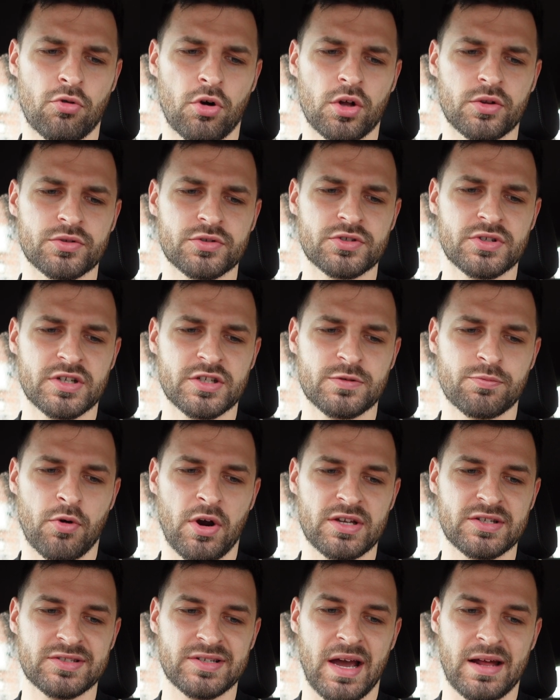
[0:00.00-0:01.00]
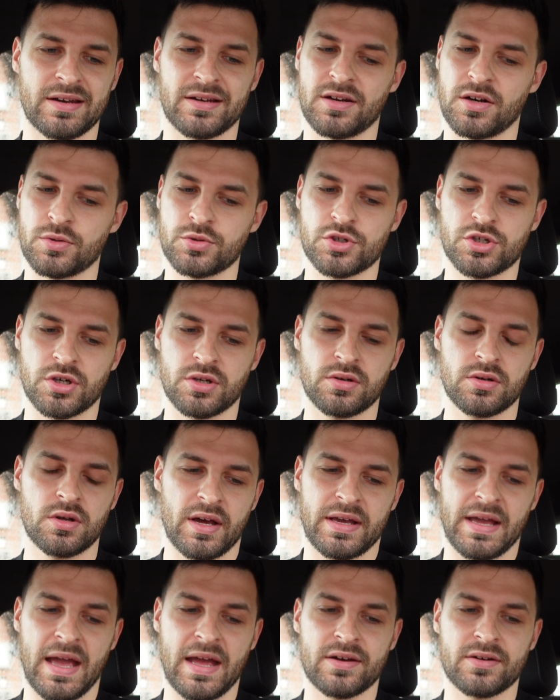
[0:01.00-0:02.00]
Bronze Express Tanning Lotion,
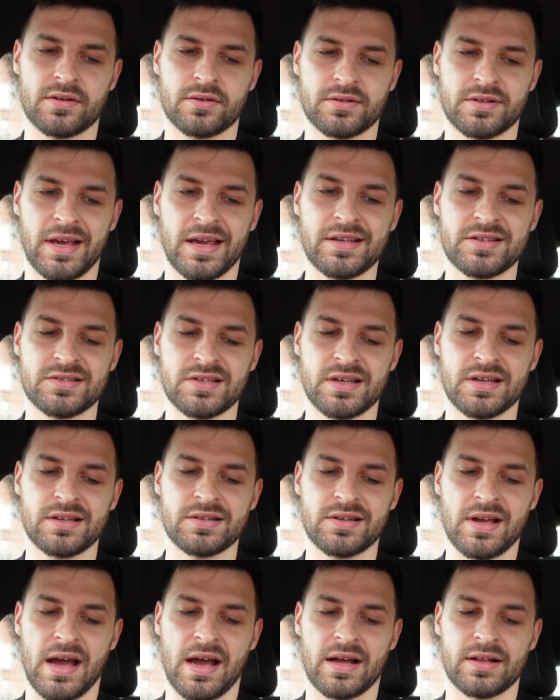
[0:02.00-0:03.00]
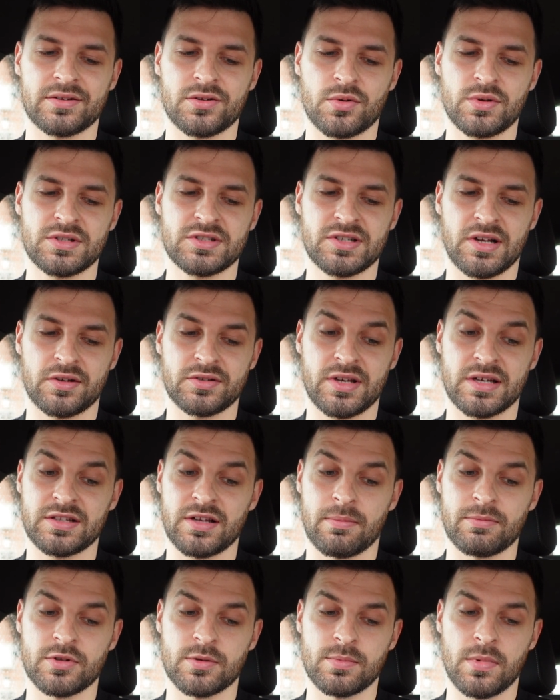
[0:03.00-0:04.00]
again, gated and only sells eight
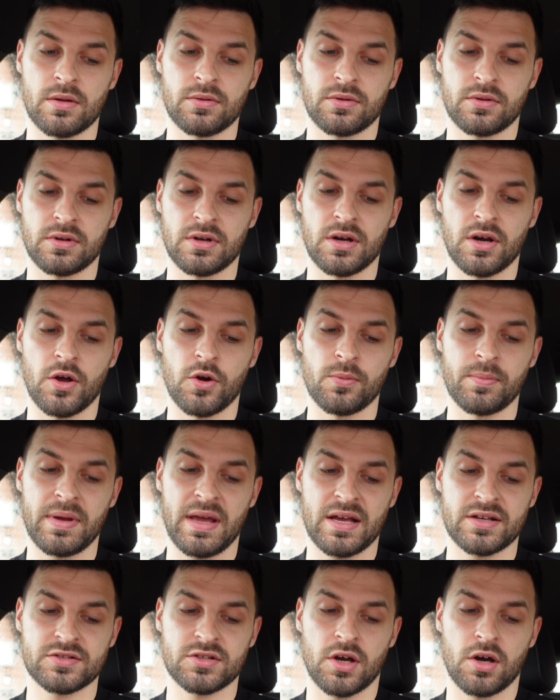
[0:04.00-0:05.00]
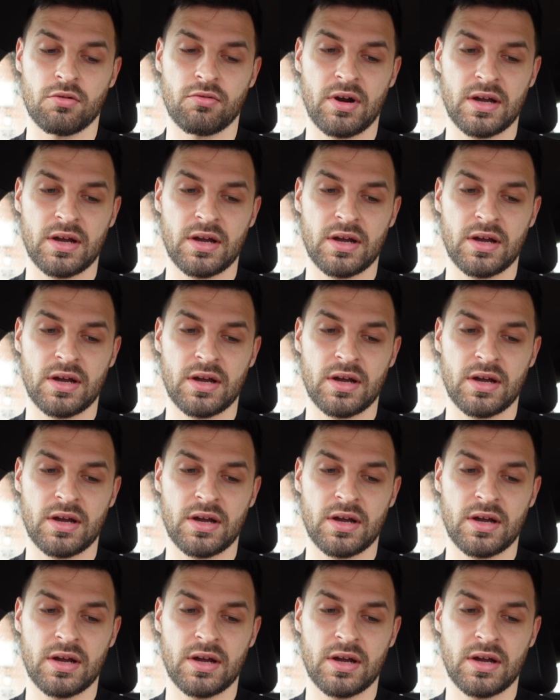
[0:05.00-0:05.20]
times a month and a low BSR